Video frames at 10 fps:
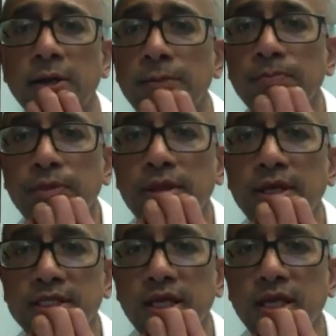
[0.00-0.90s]
There's
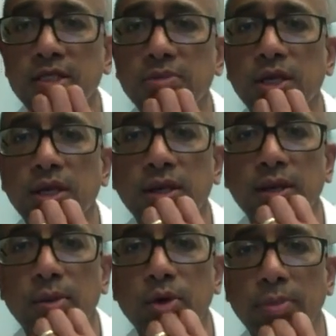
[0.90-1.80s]
something
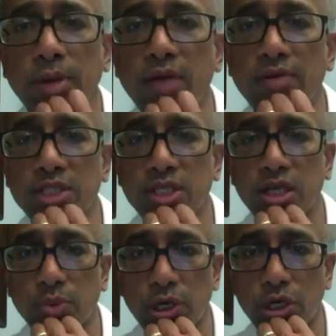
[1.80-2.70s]
about a privacy that we
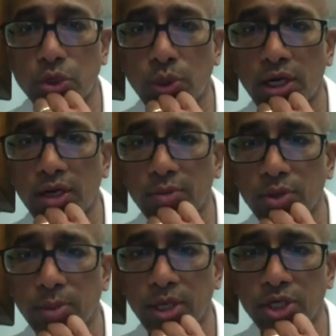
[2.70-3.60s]
need to worry about the
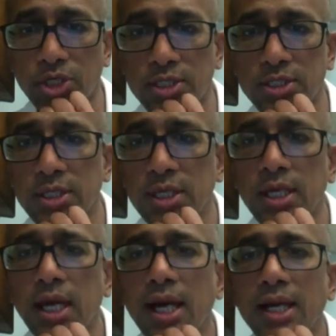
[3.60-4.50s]
patients.
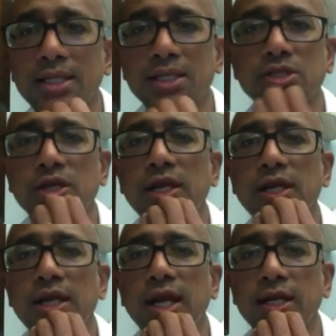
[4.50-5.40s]
And this training
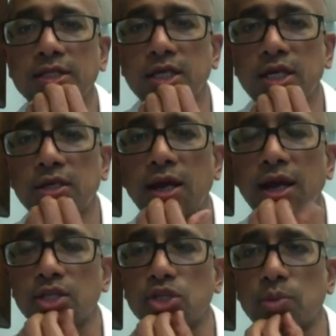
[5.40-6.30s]
data set
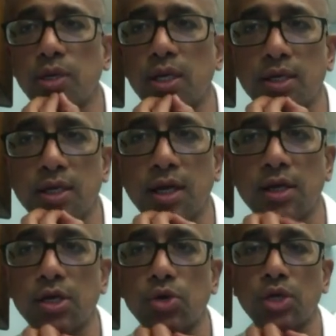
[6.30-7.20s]
has to be
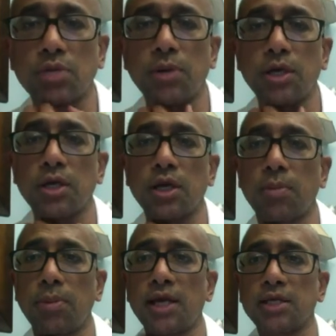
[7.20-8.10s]
integrated to that particular
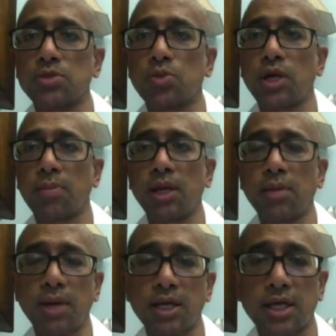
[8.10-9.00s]
place. What I mean by
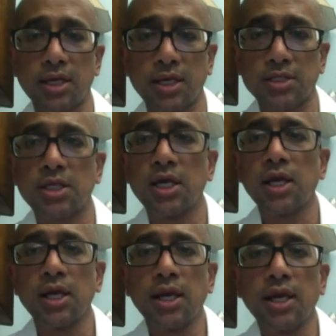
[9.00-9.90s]
that is
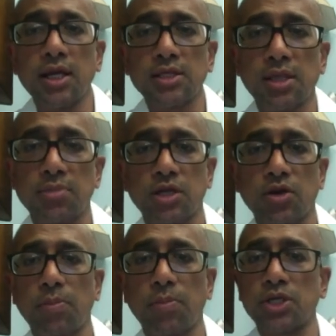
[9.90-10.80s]
Indian subset of
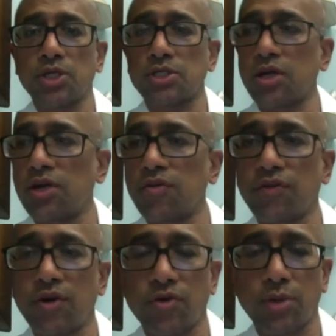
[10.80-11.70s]
patients are different
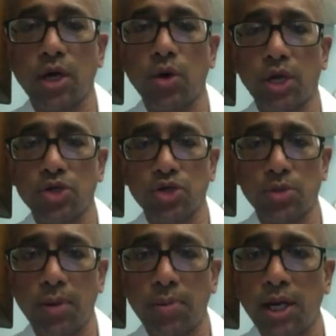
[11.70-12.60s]
from the Caucasian
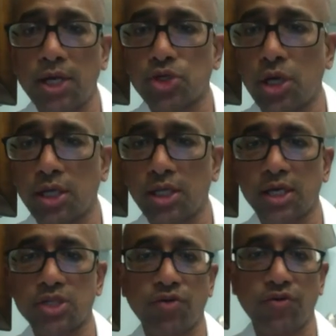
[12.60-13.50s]
population or the rest
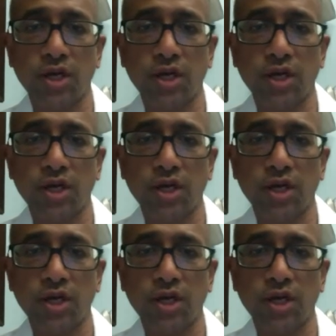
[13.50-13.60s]
of it.